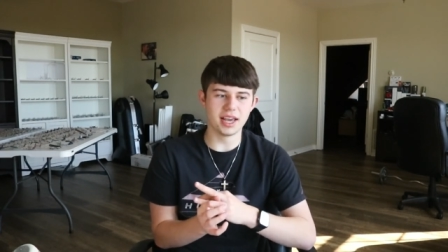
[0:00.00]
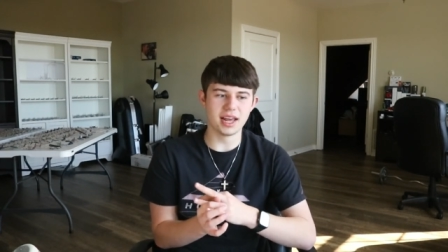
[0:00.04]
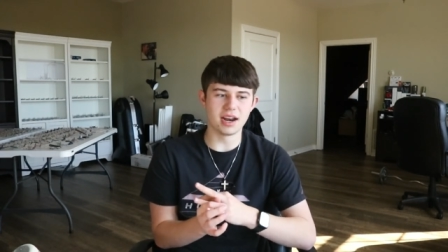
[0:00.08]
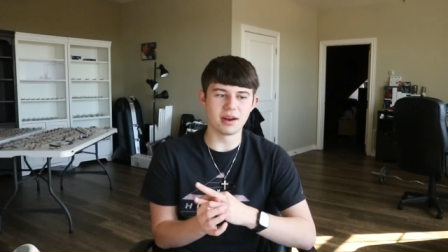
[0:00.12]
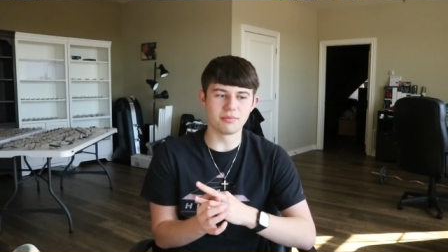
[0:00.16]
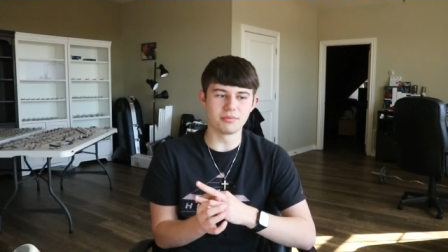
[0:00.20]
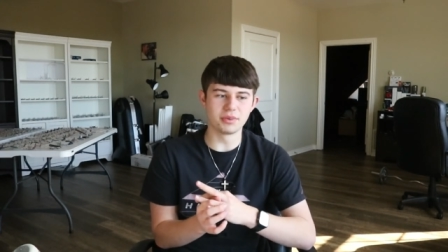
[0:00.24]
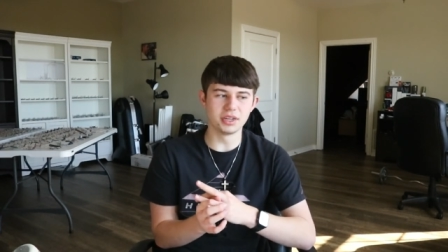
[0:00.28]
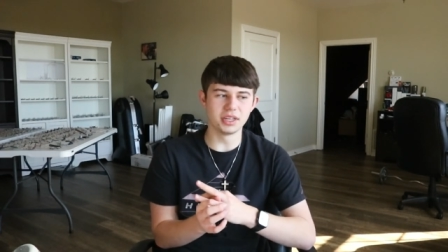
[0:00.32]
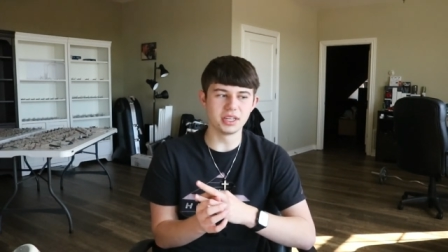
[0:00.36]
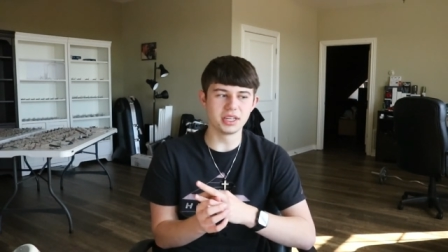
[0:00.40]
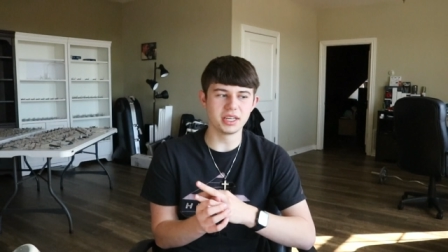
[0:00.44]
and
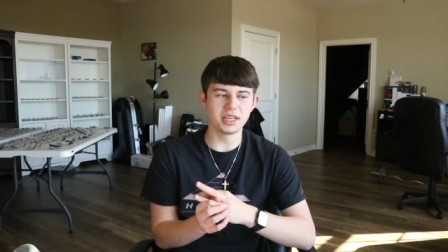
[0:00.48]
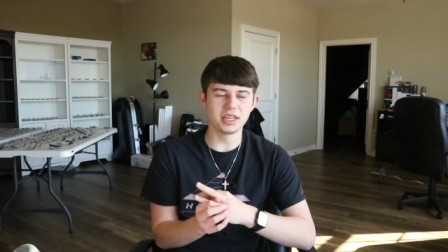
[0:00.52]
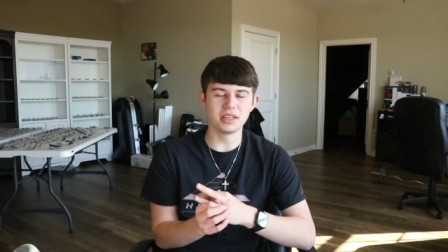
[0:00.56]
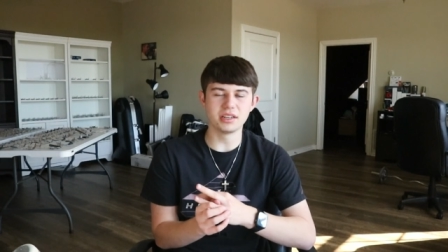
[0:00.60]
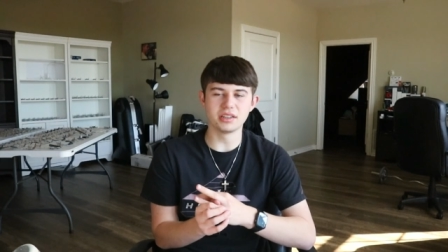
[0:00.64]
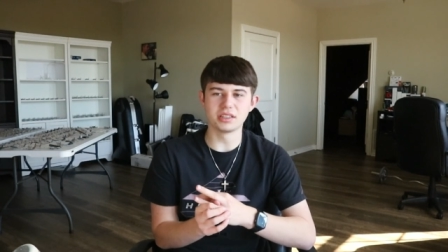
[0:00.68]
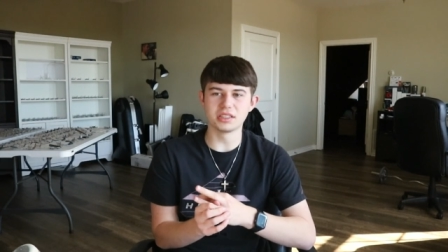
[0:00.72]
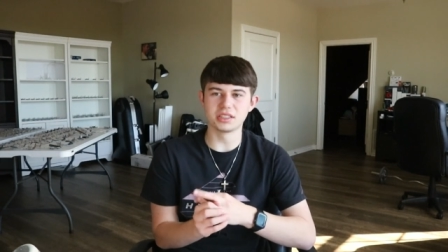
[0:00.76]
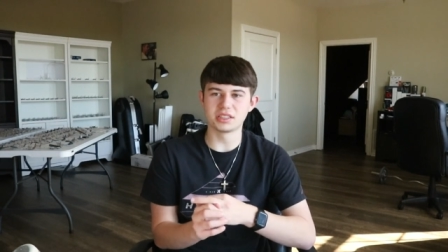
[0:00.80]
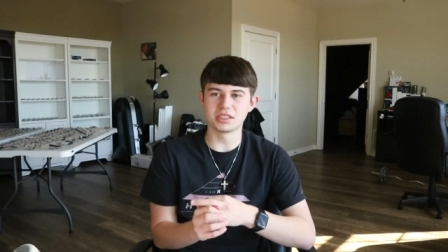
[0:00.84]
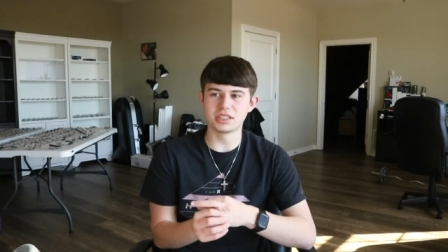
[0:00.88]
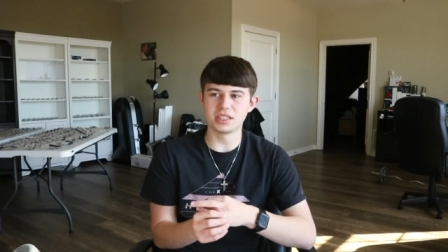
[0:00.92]
I'm really
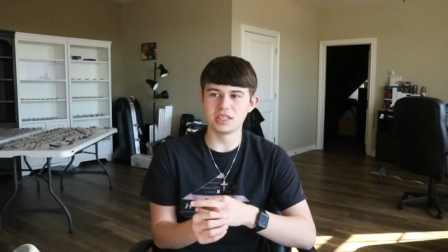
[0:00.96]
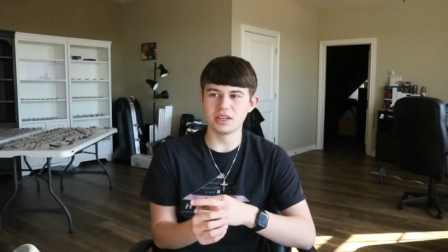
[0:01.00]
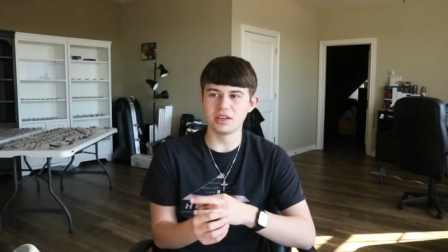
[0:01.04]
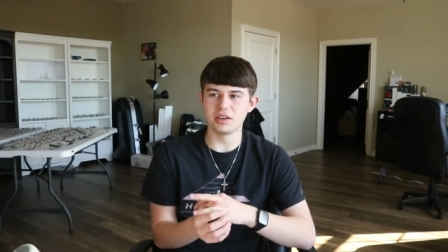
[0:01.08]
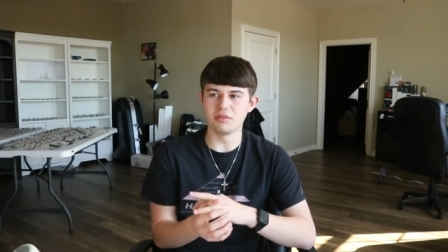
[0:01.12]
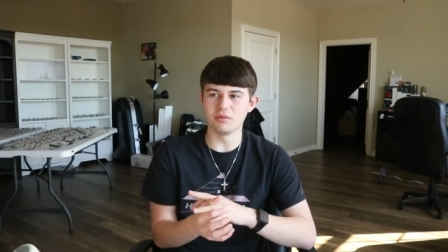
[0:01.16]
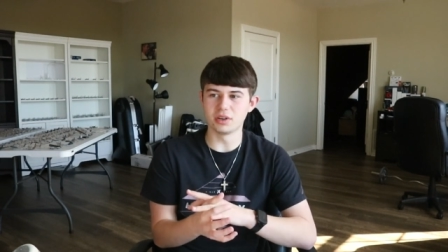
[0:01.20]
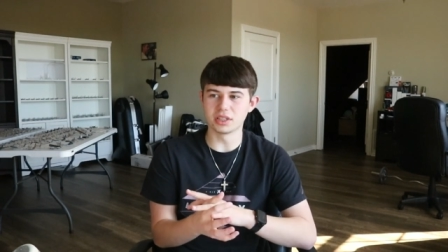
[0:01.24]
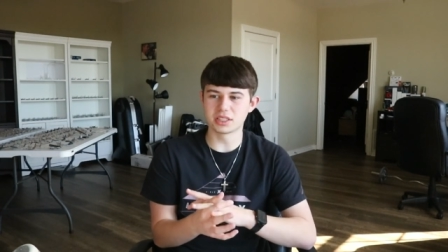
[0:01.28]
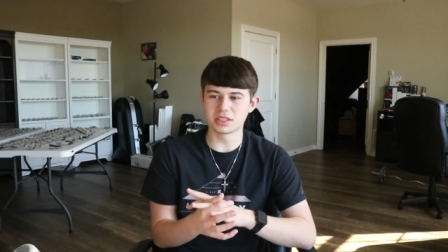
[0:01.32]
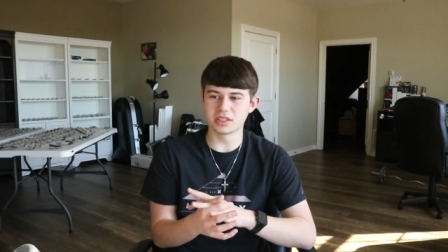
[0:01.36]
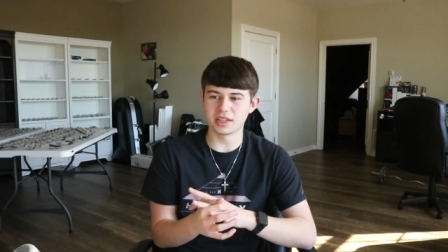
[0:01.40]
eager to see
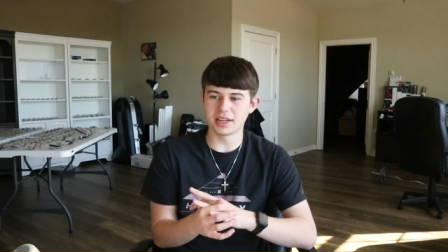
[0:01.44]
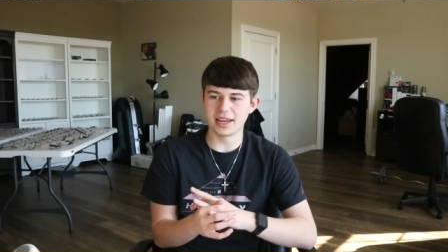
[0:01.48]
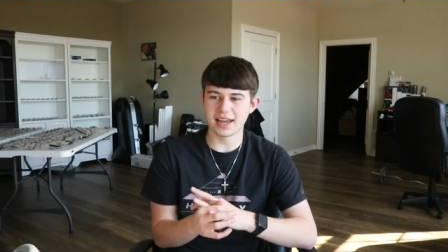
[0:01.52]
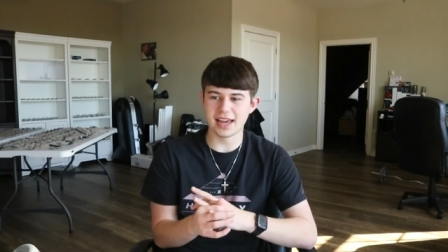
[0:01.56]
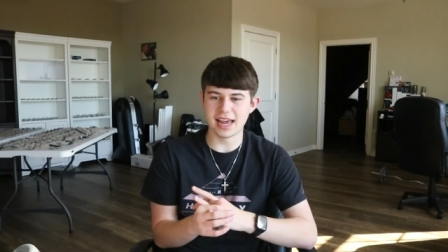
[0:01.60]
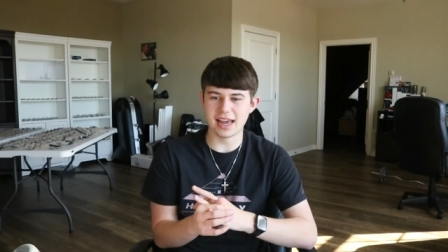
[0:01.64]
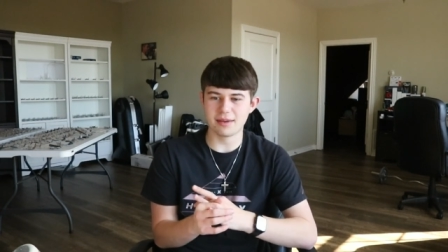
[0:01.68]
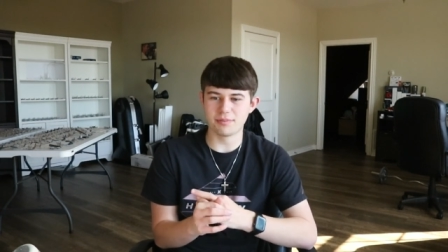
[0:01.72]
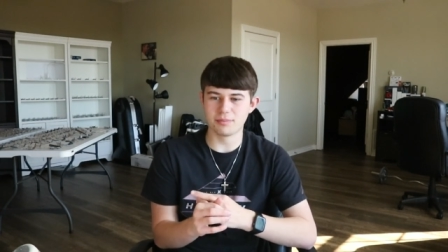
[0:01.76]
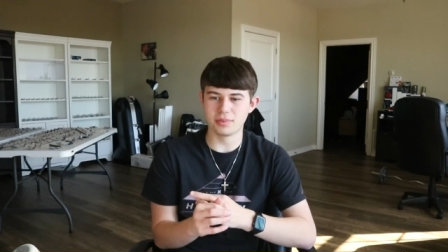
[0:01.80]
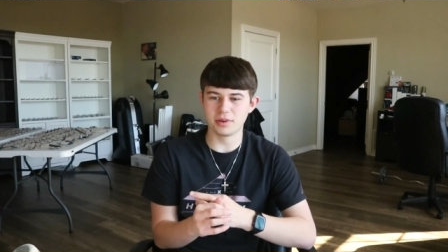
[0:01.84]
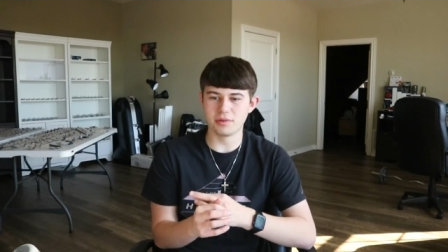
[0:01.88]
what's going to
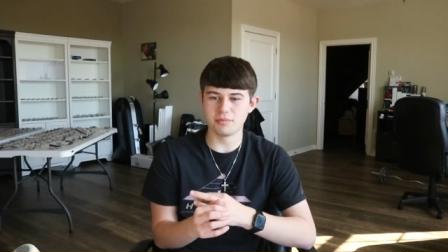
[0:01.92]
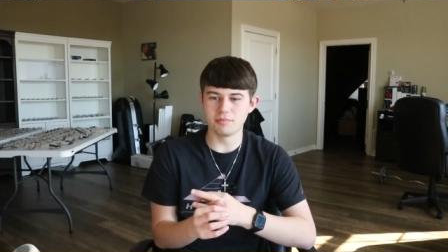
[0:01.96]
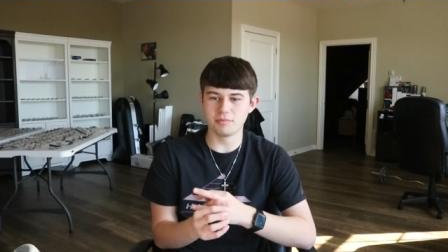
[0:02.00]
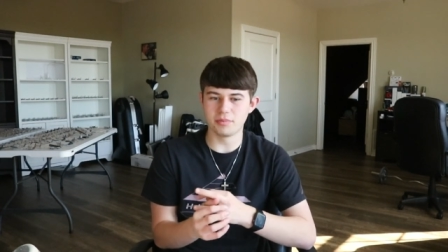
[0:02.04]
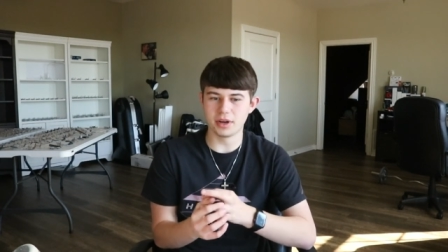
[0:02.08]
happen.